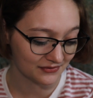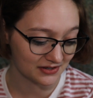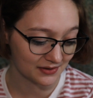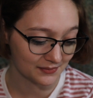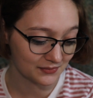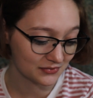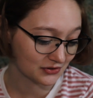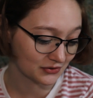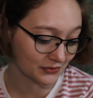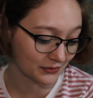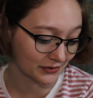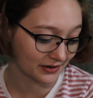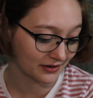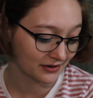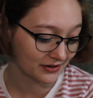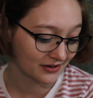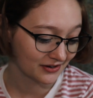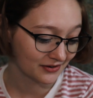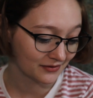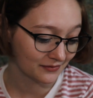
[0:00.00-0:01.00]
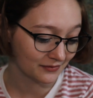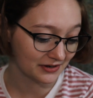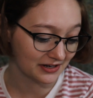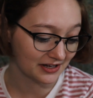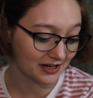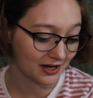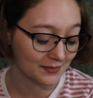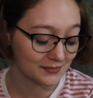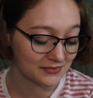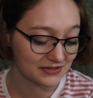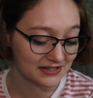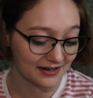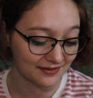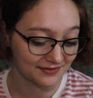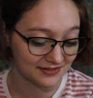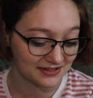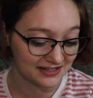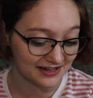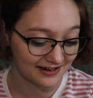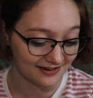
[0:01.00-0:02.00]
of some sort when he comes
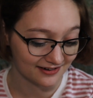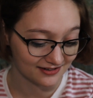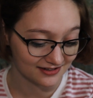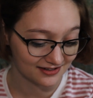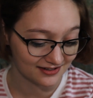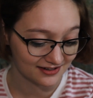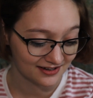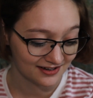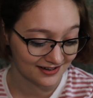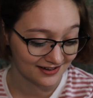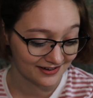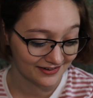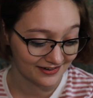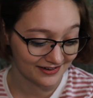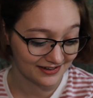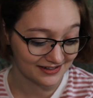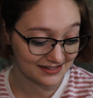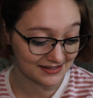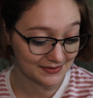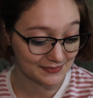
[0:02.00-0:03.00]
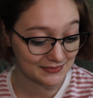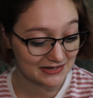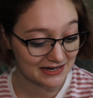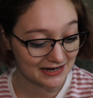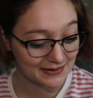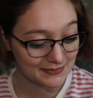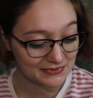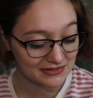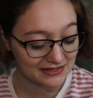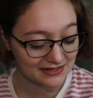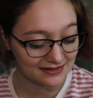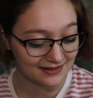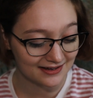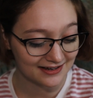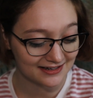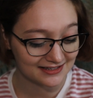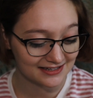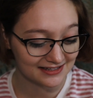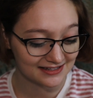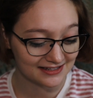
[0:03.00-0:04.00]
downstairs, and sometimes he
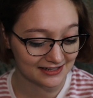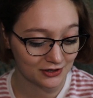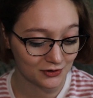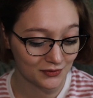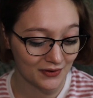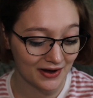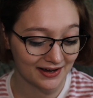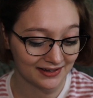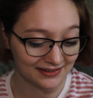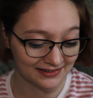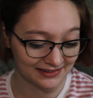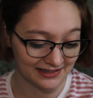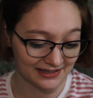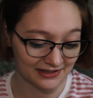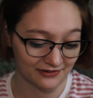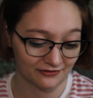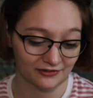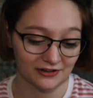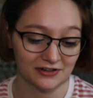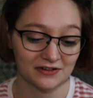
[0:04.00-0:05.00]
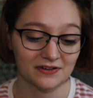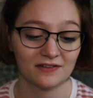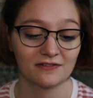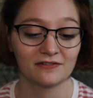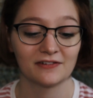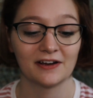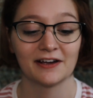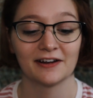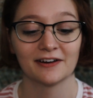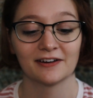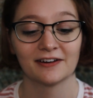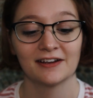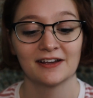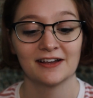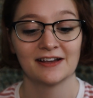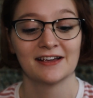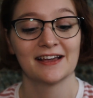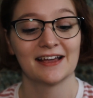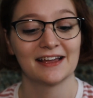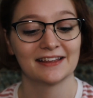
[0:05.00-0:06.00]
likes to sit quietly in front of the fire
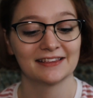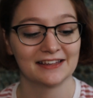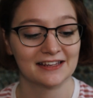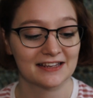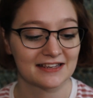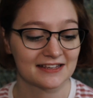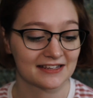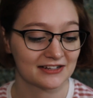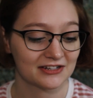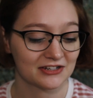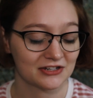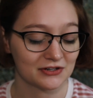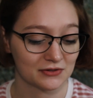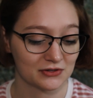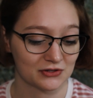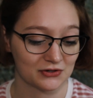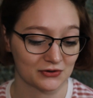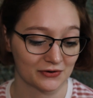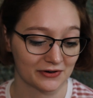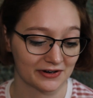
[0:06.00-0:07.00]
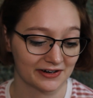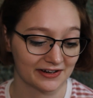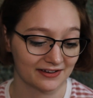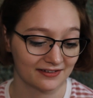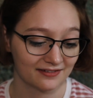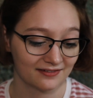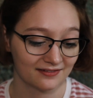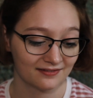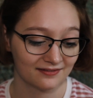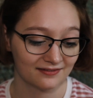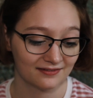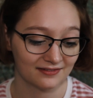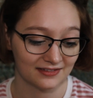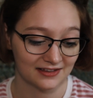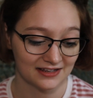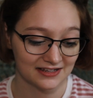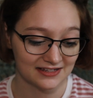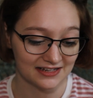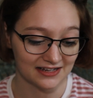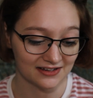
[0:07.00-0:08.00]
and listen to a story.
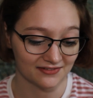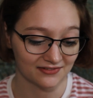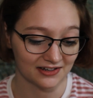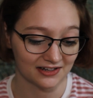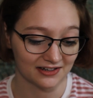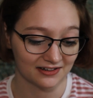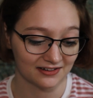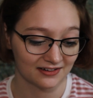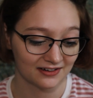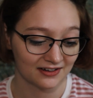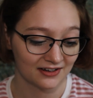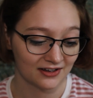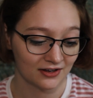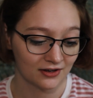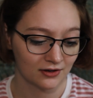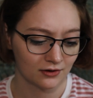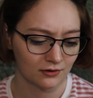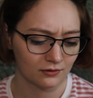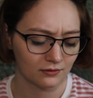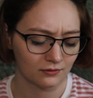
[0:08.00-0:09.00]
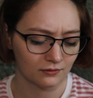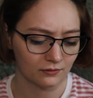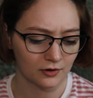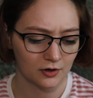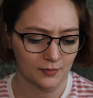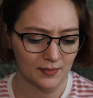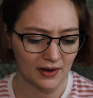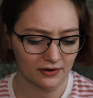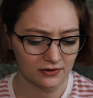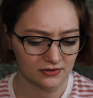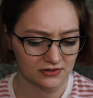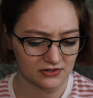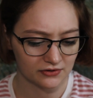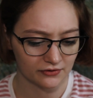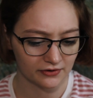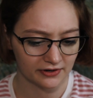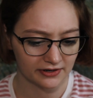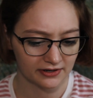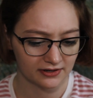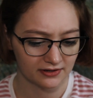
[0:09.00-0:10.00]
This evening. What about a
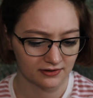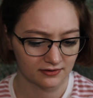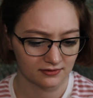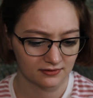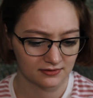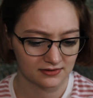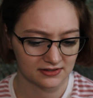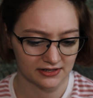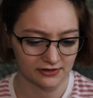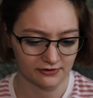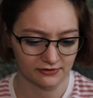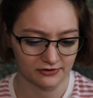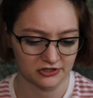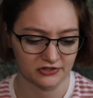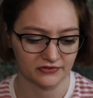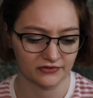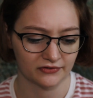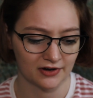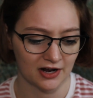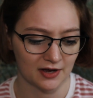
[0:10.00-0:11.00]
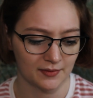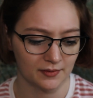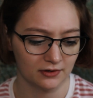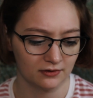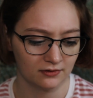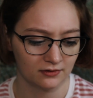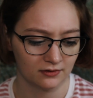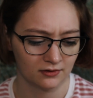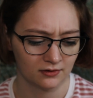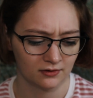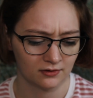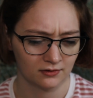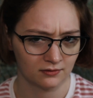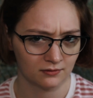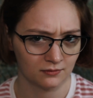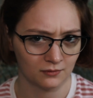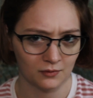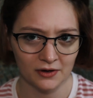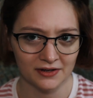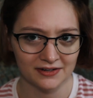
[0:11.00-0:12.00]
story? Said Christopher Robin.
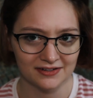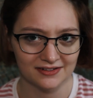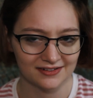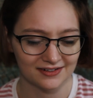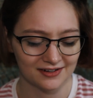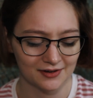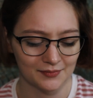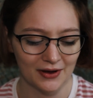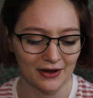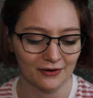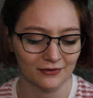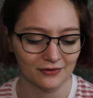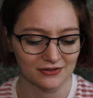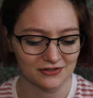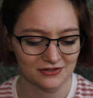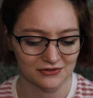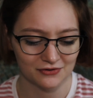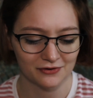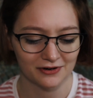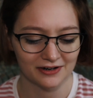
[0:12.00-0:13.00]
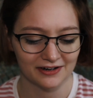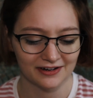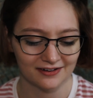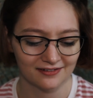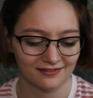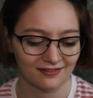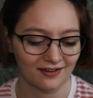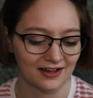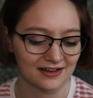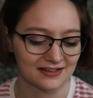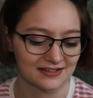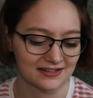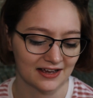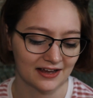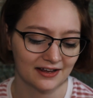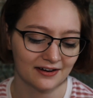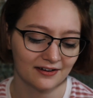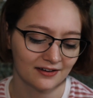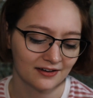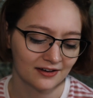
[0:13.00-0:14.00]
What about a story? I
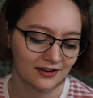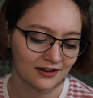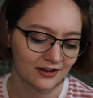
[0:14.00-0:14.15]
said.